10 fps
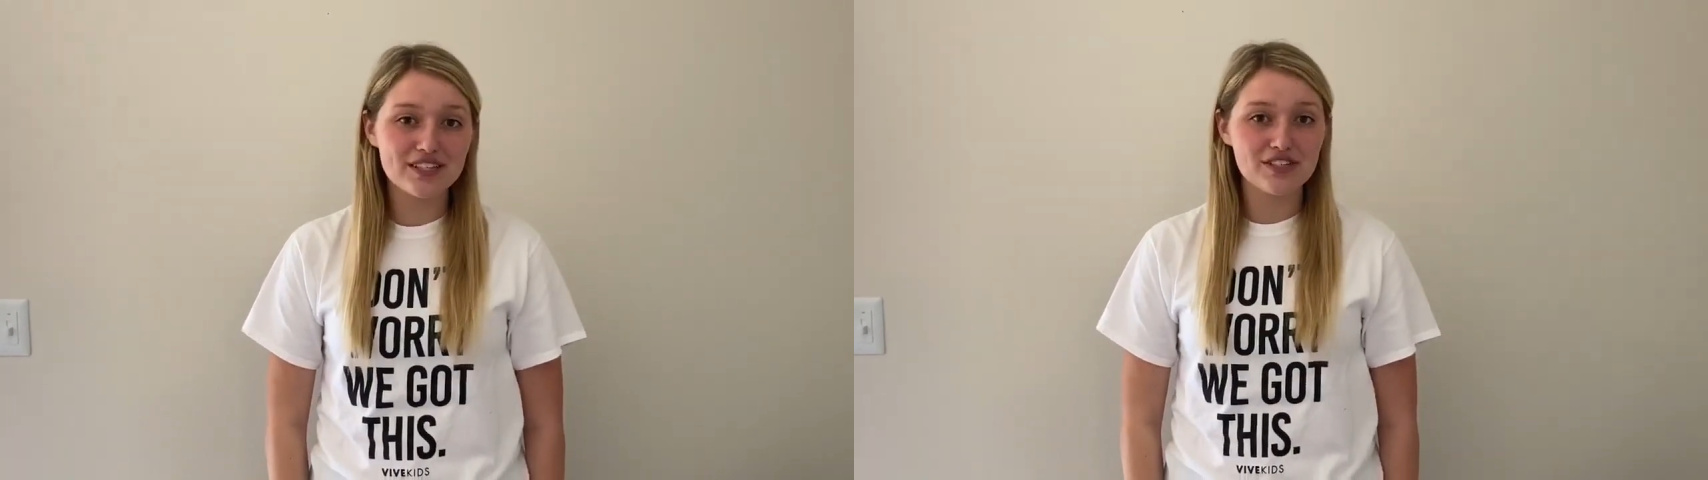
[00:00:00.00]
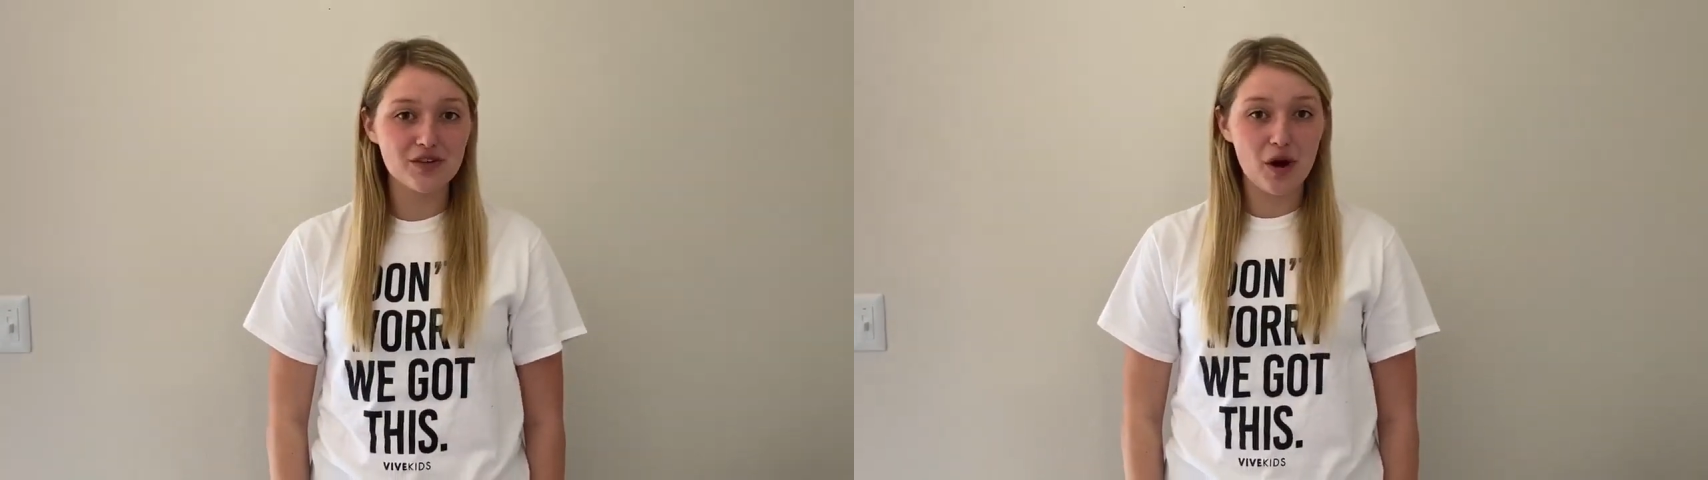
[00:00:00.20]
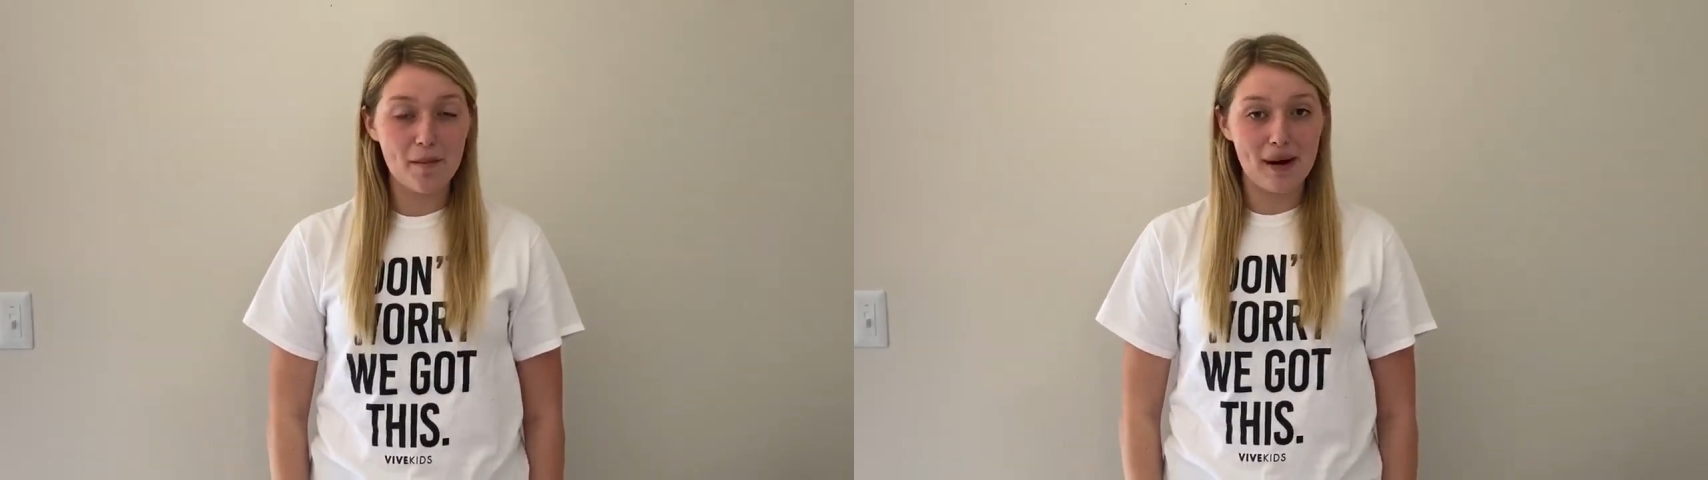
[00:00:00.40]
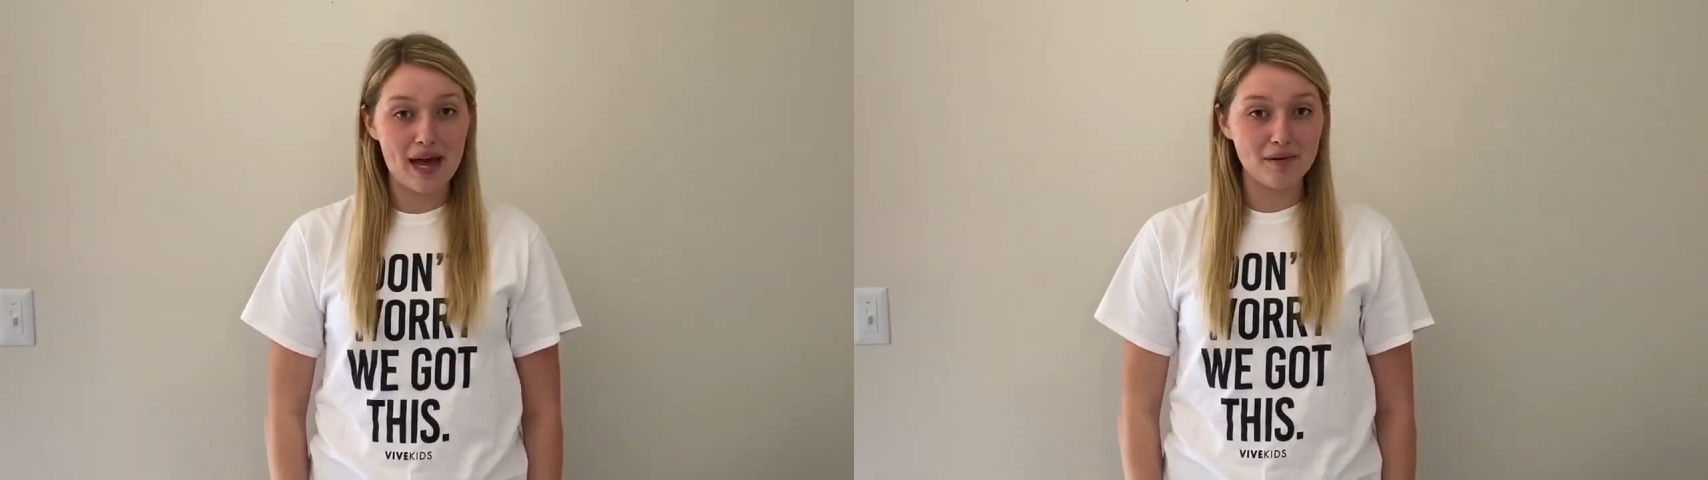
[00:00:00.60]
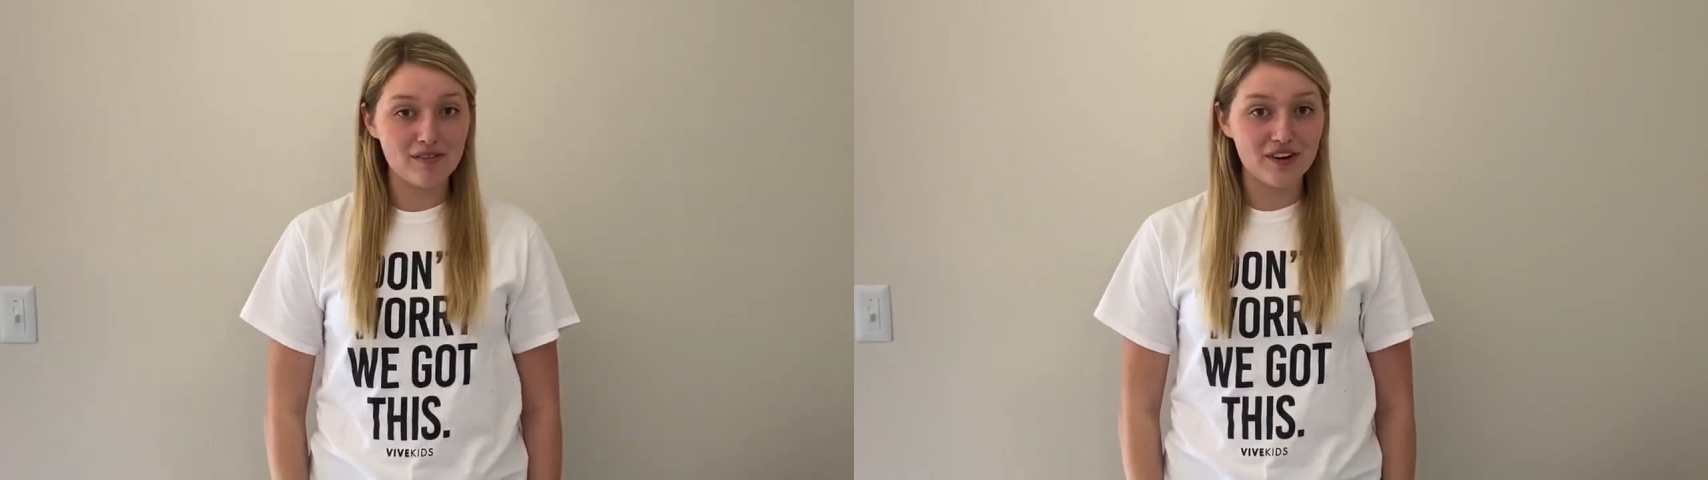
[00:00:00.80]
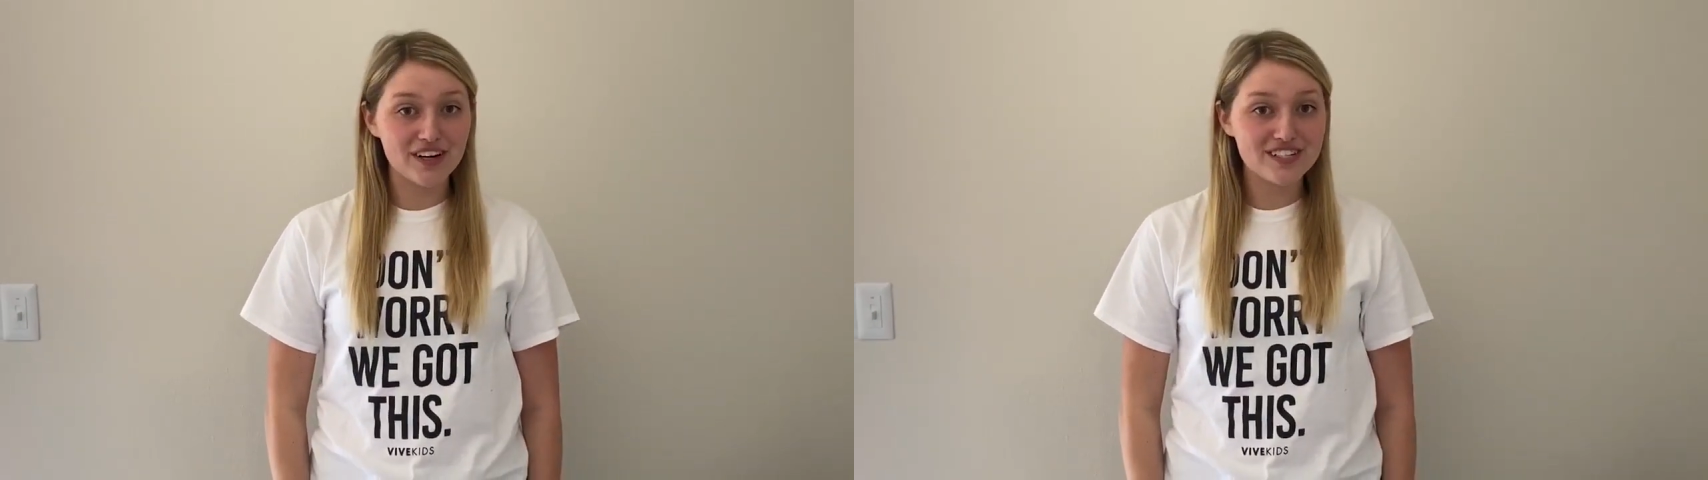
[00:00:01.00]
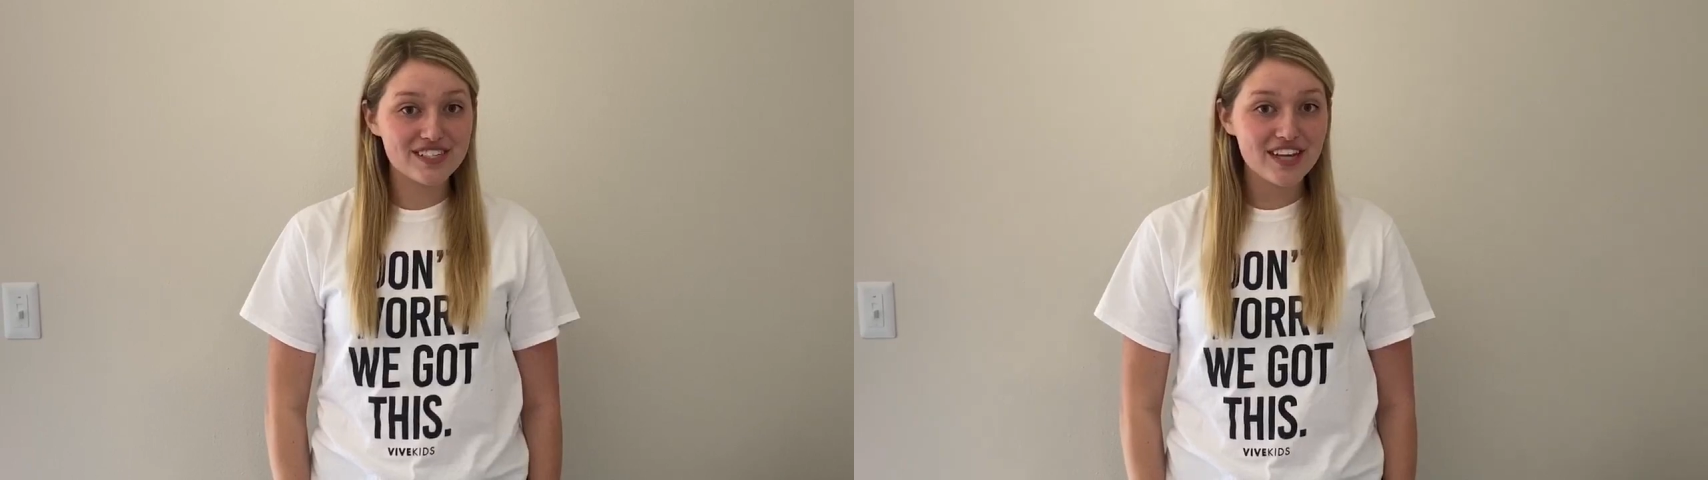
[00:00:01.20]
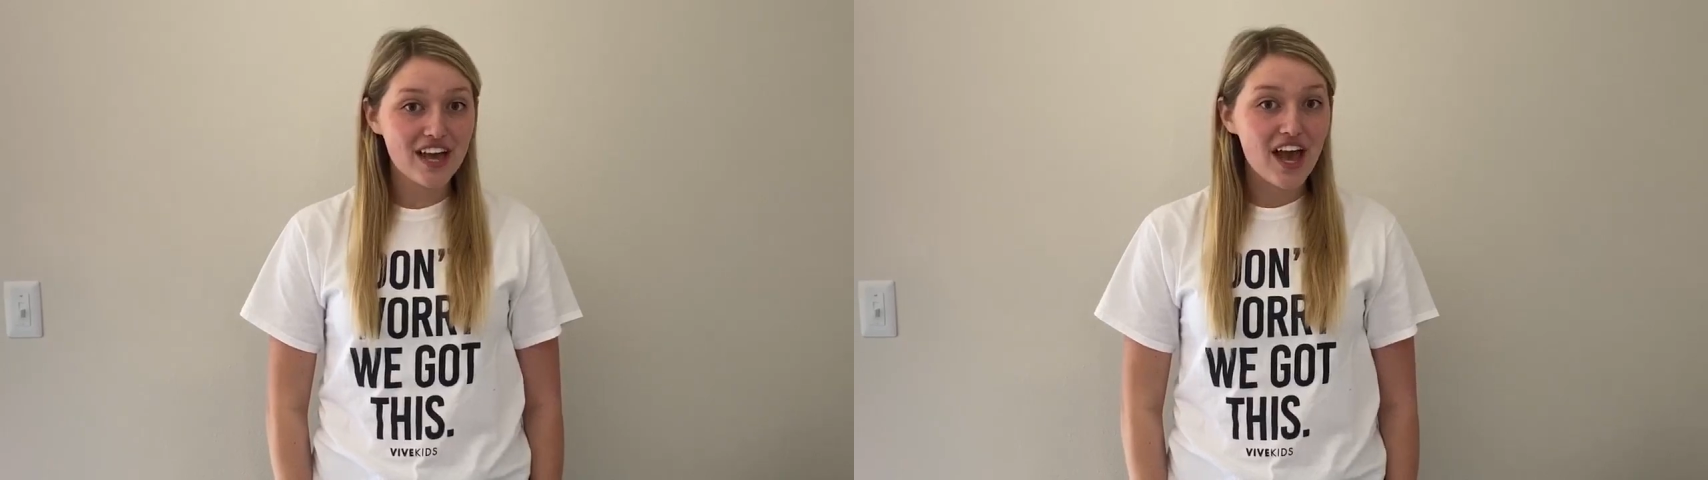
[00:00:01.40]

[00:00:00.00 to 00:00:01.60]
to do our Bible verse.